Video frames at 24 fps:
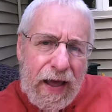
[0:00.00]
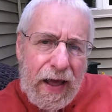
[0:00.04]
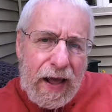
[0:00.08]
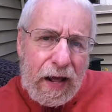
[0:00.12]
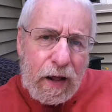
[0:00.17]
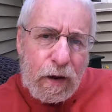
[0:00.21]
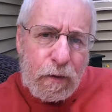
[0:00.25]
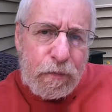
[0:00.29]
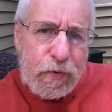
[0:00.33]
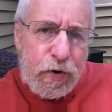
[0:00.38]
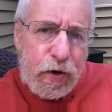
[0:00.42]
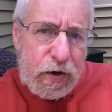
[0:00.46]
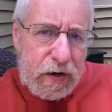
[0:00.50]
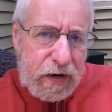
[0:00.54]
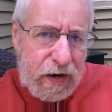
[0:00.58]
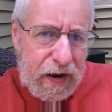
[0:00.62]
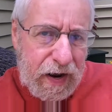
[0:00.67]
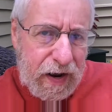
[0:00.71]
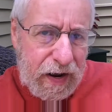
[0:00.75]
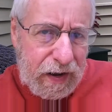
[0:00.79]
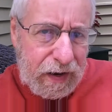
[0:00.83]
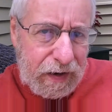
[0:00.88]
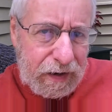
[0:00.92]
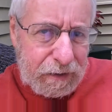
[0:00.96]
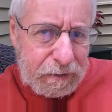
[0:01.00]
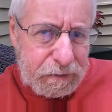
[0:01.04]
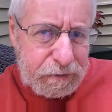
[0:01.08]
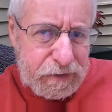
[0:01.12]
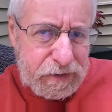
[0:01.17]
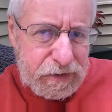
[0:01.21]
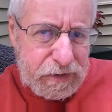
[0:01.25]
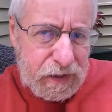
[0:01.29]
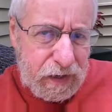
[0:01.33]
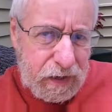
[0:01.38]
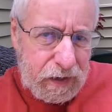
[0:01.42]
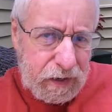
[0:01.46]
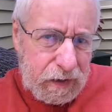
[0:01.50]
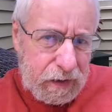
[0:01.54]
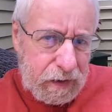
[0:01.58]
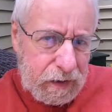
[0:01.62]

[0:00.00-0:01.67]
Albert Nobbs.